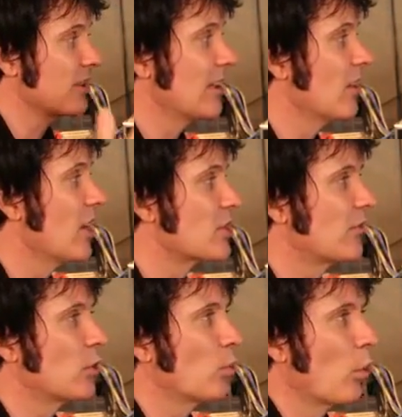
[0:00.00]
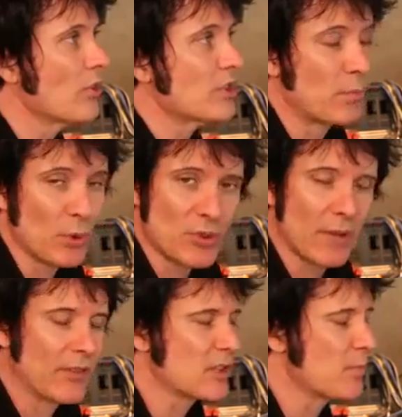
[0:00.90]
they're nice if you want to boost
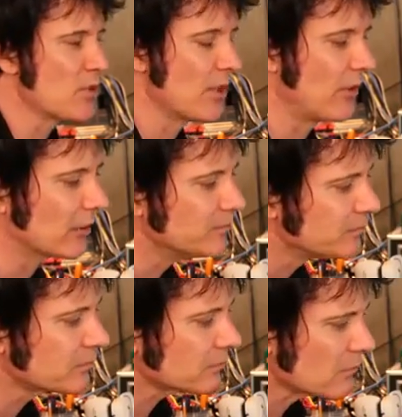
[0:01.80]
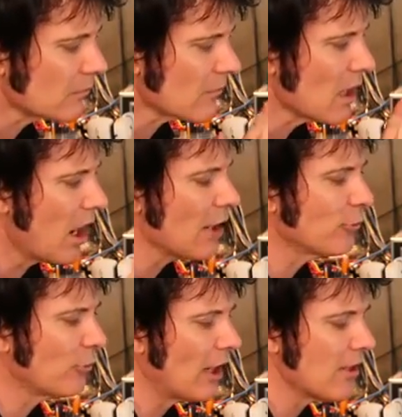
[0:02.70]
something specific. I
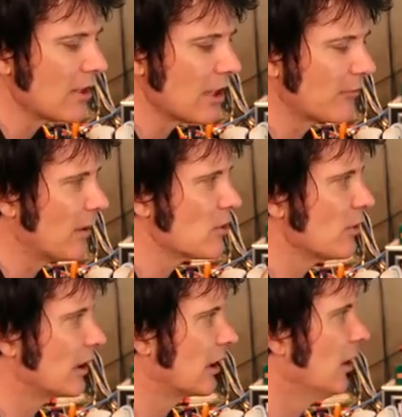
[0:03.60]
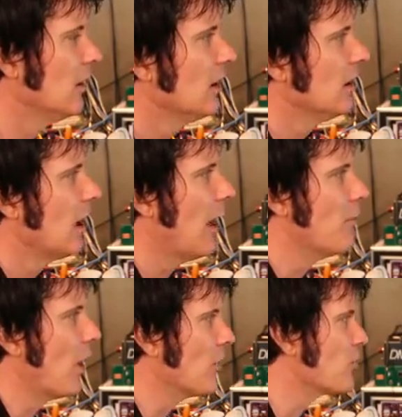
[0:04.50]
find that if I'm doing a
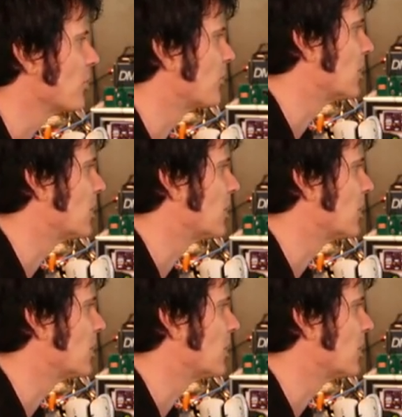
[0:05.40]
bunch of